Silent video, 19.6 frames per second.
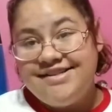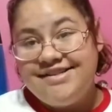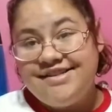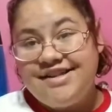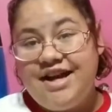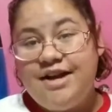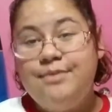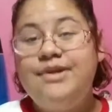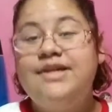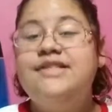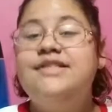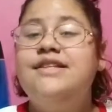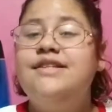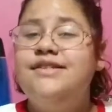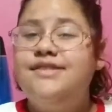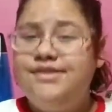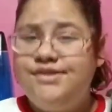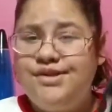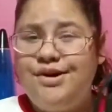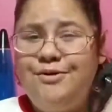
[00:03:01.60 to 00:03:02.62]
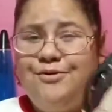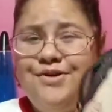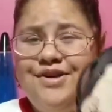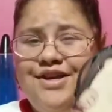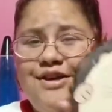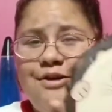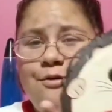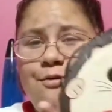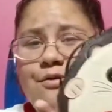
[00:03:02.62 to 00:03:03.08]
inside because it's so
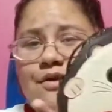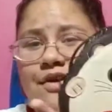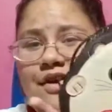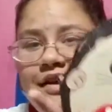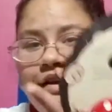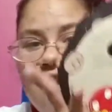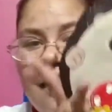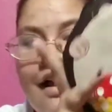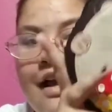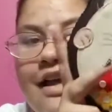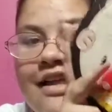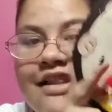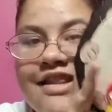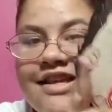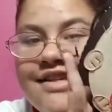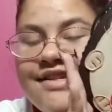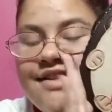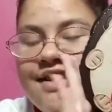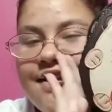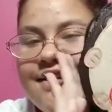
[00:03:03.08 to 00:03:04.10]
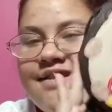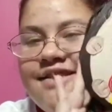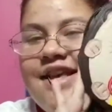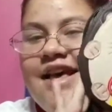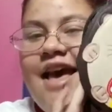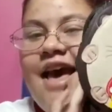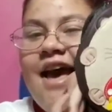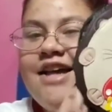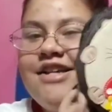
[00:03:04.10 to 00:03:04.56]
cute. This
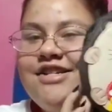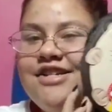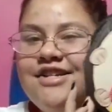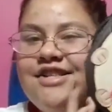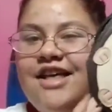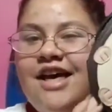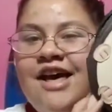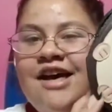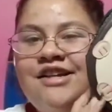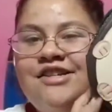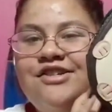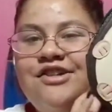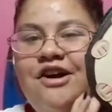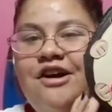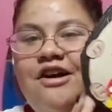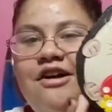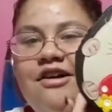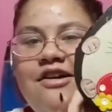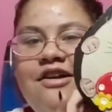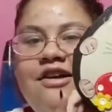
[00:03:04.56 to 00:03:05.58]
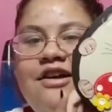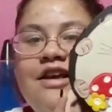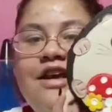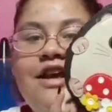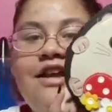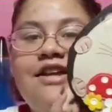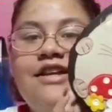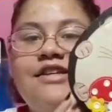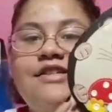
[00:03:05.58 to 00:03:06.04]
is Hedgy the Hedgehog,
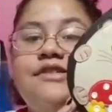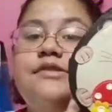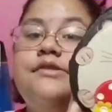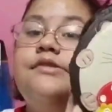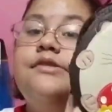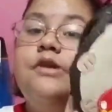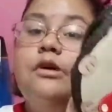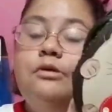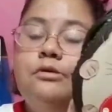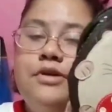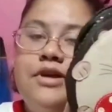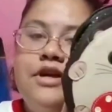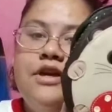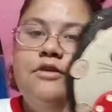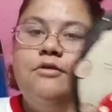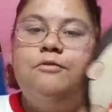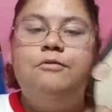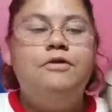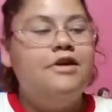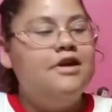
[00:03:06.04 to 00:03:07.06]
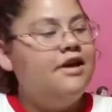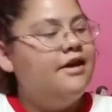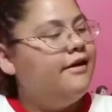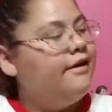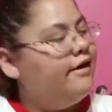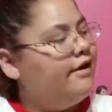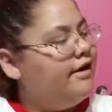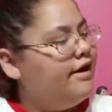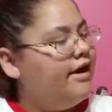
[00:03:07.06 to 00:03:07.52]
and he's so cute.
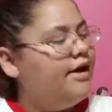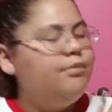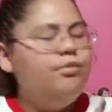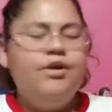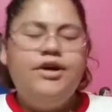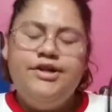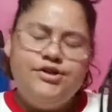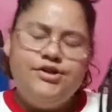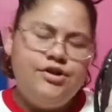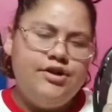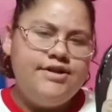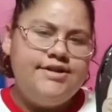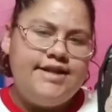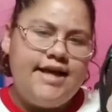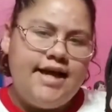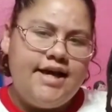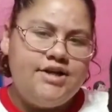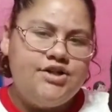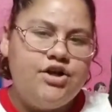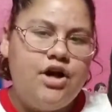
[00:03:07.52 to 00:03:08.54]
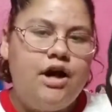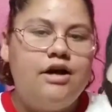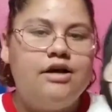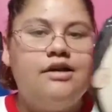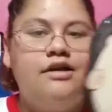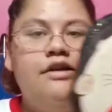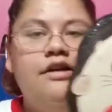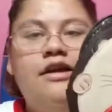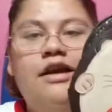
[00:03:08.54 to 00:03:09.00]
I'm pretty sure he's a
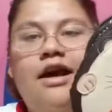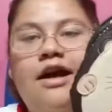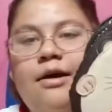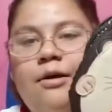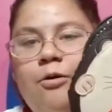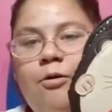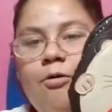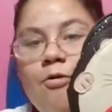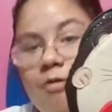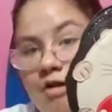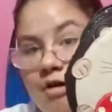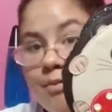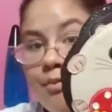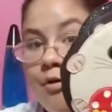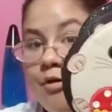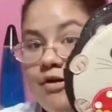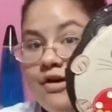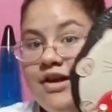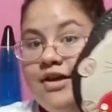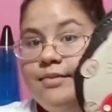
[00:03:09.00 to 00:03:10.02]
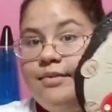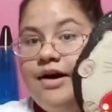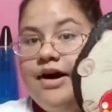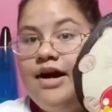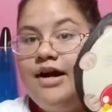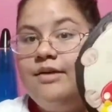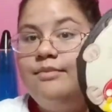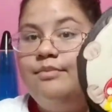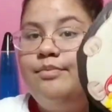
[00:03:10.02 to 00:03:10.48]
hedgehog. Or a
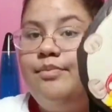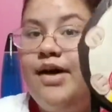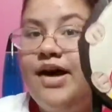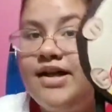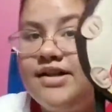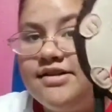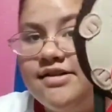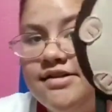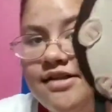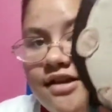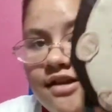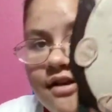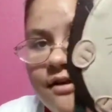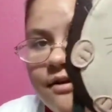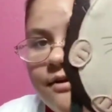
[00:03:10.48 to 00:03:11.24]
porcupine, but